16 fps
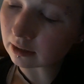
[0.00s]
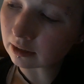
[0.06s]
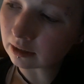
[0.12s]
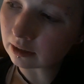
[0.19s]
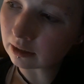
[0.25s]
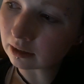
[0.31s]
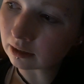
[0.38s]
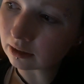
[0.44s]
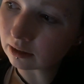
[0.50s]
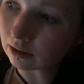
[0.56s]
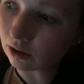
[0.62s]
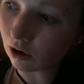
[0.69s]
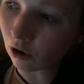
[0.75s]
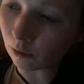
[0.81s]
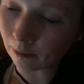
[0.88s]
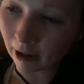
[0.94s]

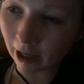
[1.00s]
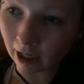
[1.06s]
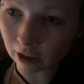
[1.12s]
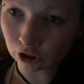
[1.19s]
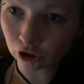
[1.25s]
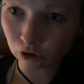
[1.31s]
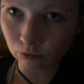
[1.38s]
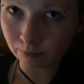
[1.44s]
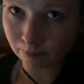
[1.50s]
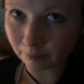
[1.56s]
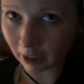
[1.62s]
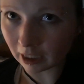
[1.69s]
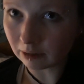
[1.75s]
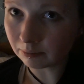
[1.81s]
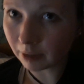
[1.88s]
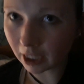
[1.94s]
on my actual
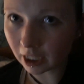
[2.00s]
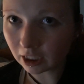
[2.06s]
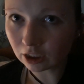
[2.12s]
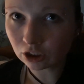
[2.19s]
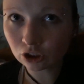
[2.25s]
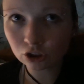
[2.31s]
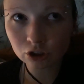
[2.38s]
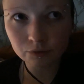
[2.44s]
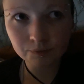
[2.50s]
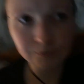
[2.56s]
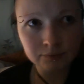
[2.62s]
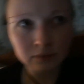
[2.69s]
main page.